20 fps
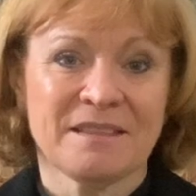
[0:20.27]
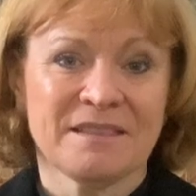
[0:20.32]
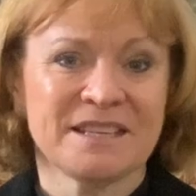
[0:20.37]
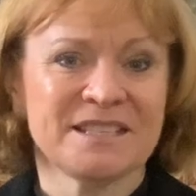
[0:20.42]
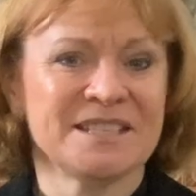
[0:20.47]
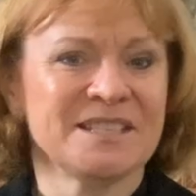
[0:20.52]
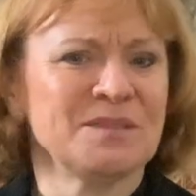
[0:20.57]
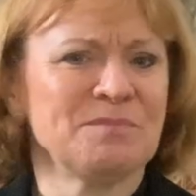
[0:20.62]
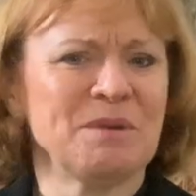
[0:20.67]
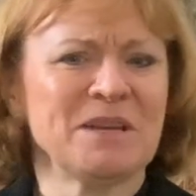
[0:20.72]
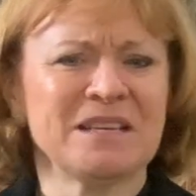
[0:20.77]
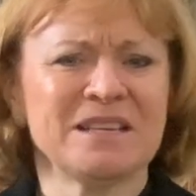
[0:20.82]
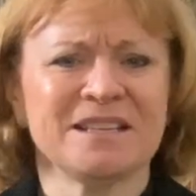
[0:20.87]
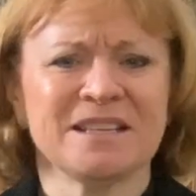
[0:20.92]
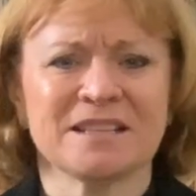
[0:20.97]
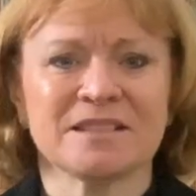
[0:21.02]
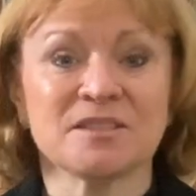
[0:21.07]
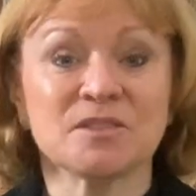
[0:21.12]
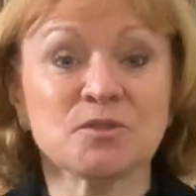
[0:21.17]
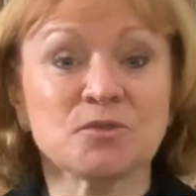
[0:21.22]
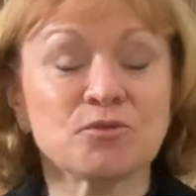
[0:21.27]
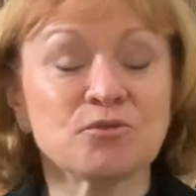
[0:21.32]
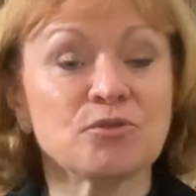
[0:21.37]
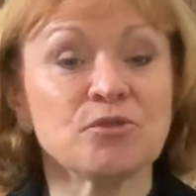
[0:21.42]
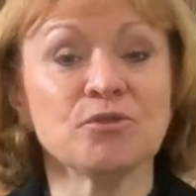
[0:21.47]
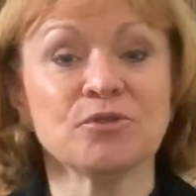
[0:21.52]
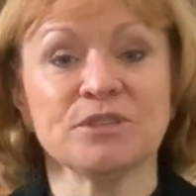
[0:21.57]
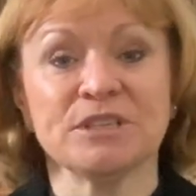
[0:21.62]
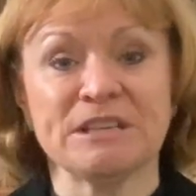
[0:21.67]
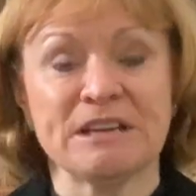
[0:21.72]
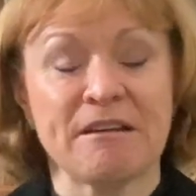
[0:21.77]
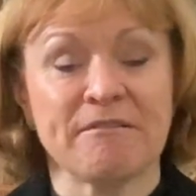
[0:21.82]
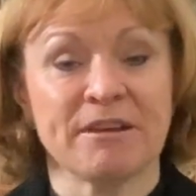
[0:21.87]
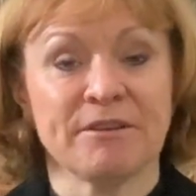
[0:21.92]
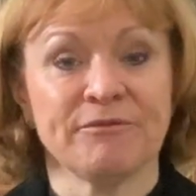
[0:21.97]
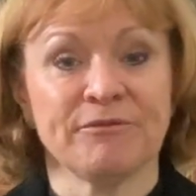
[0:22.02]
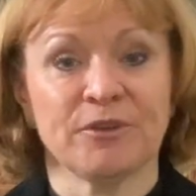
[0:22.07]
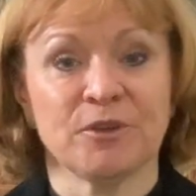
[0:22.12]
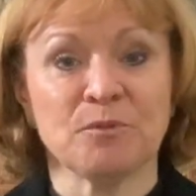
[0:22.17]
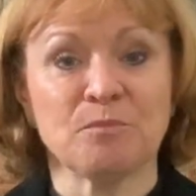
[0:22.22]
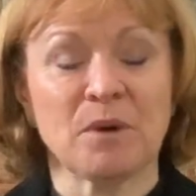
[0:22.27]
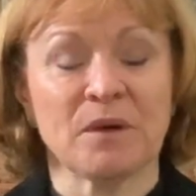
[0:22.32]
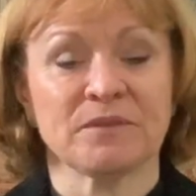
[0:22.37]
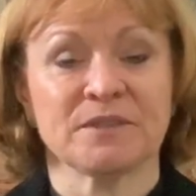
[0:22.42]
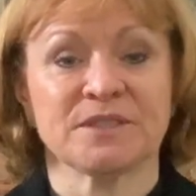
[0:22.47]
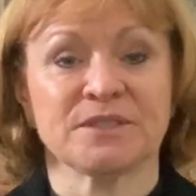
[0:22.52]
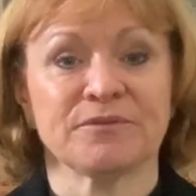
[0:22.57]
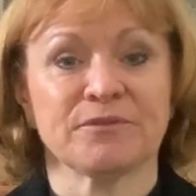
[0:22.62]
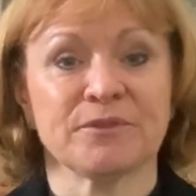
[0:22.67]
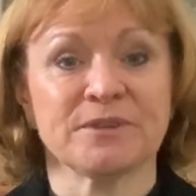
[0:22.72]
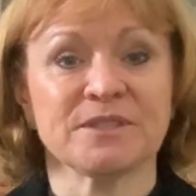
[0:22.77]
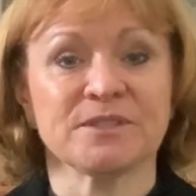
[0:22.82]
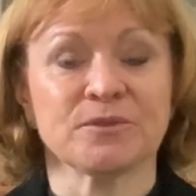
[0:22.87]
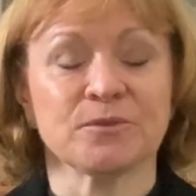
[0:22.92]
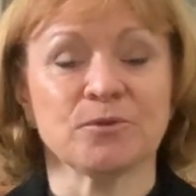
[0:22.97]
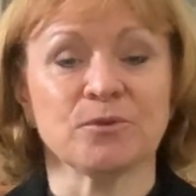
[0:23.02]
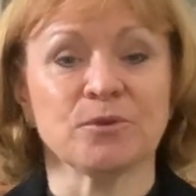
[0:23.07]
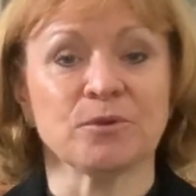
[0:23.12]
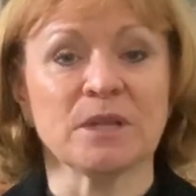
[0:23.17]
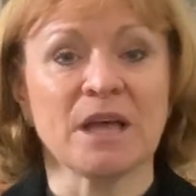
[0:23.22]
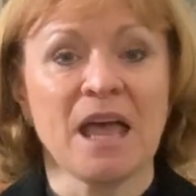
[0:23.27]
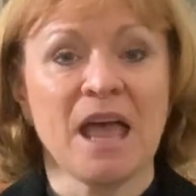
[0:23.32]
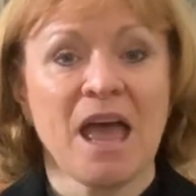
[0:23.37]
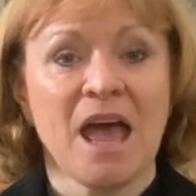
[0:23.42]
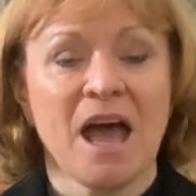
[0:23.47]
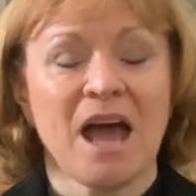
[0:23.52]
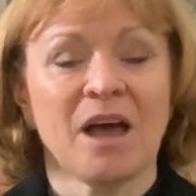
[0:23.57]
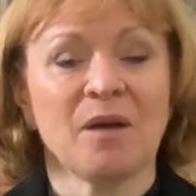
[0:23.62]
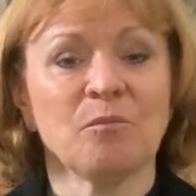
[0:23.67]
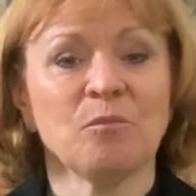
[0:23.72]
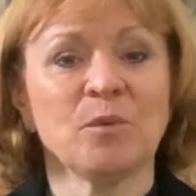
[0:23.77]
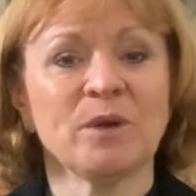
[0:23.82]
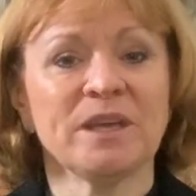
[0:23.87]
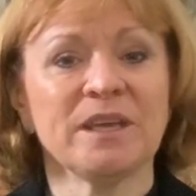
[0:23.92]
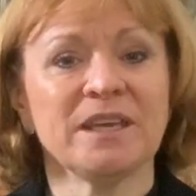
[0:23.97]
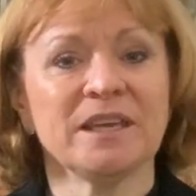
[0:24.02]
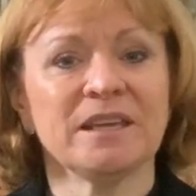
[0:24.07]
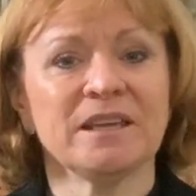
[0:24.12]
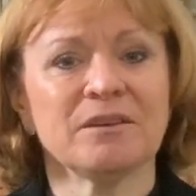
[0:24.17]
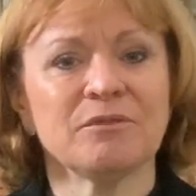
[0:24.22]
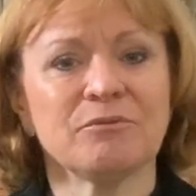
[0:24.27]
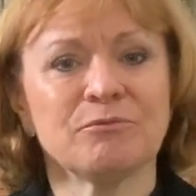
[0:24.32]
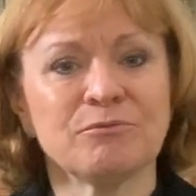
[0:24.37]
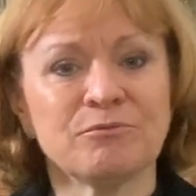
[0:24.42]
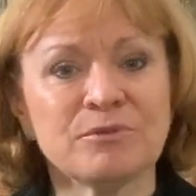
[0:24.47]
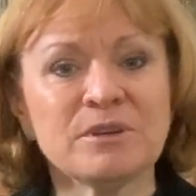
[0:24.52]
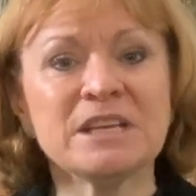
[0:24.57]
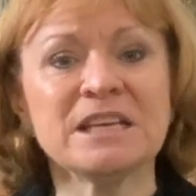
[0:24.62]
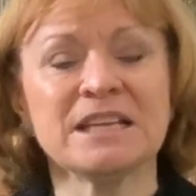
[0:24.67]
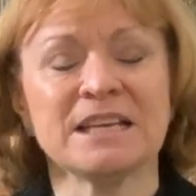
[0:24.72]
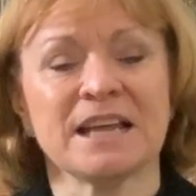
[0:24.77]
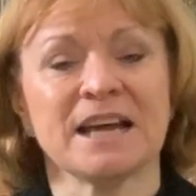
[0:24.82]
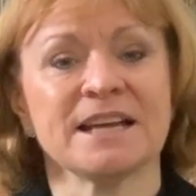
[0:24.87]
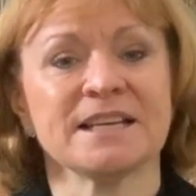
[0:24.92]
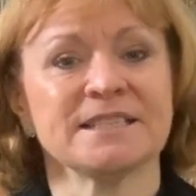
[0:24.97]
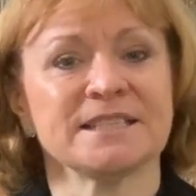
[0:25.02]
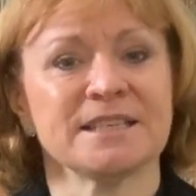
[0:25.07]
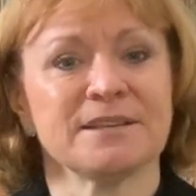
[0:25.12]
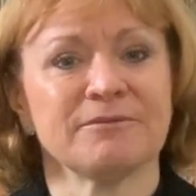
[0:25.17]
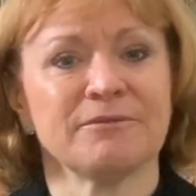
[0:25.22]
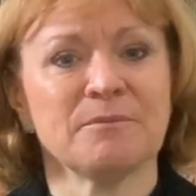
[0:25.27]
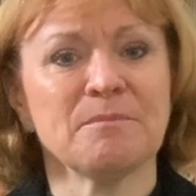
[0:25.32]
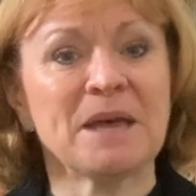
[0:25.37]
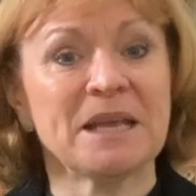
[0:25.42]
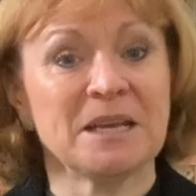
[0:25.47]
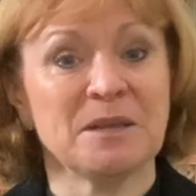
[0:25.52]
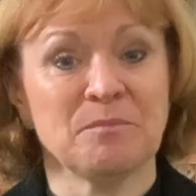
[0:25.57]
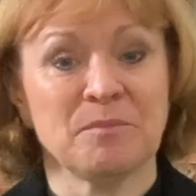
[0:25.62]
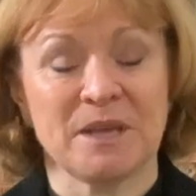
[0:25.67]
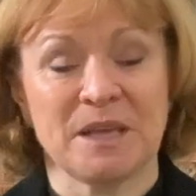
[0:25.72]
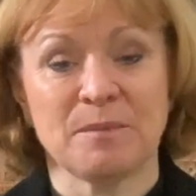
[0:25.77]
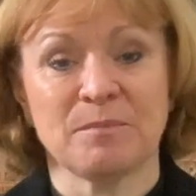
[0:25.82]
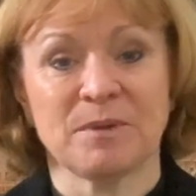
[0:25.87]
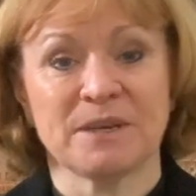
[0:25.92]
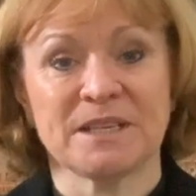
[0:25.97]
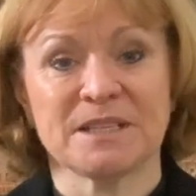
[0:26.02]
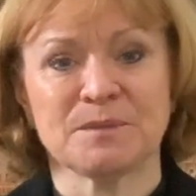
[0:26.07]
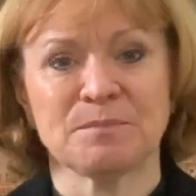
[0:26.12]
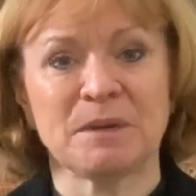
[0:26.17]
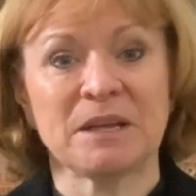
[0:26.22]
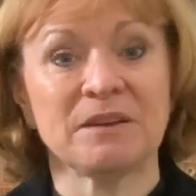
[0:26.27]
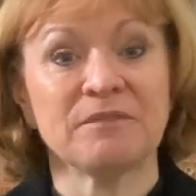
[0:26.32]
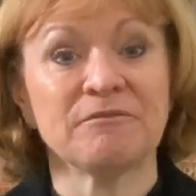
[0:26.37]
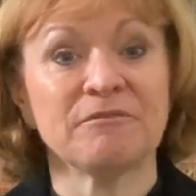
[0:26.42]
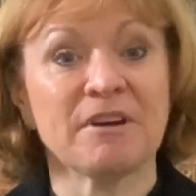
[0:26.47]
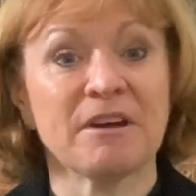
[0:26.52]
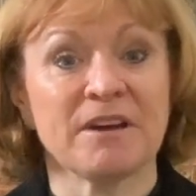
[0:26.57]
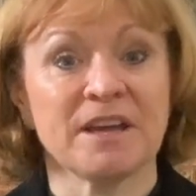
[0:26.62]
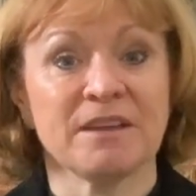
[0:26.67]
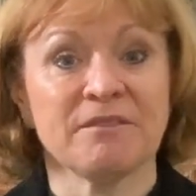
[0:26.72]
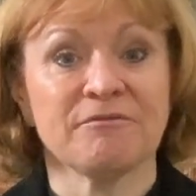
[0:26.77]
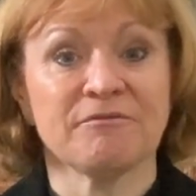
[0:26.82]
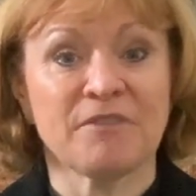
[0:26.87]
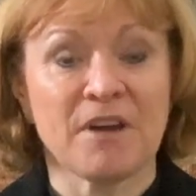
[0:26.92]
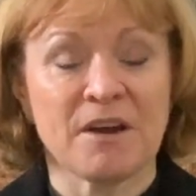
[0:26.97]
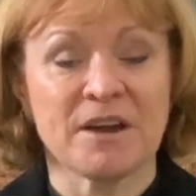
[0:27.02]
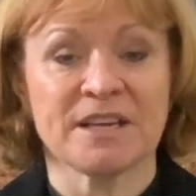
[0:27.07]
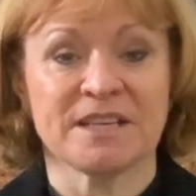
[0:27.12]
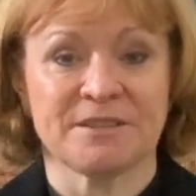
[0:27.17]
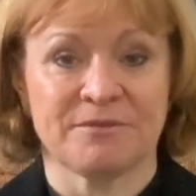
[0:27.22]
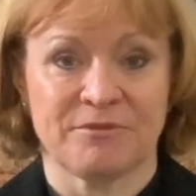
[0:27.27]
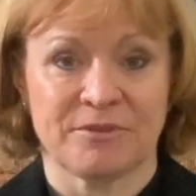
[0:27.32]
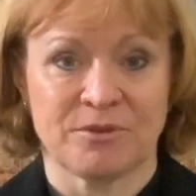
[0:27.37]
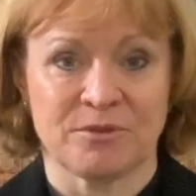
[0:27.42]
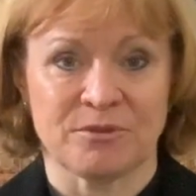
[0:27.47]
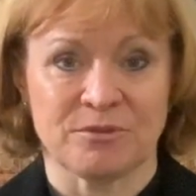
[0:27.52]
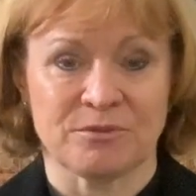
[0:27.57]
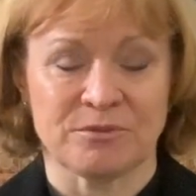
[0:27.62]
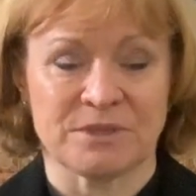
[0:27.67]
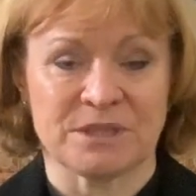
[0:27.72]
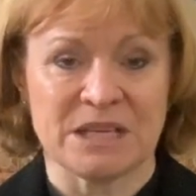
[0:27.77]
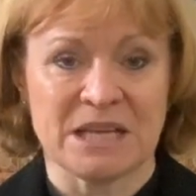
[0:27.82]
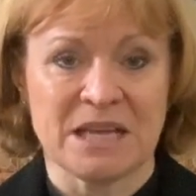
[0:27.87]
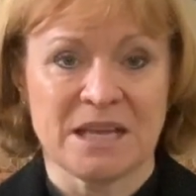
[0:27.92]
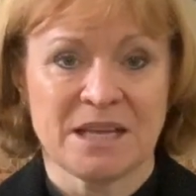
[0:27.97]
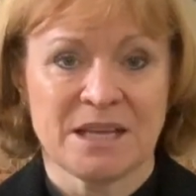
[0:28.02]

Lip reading: This has been an extraordinary few months for us all, and we realise that for many people it's been very, very difficult.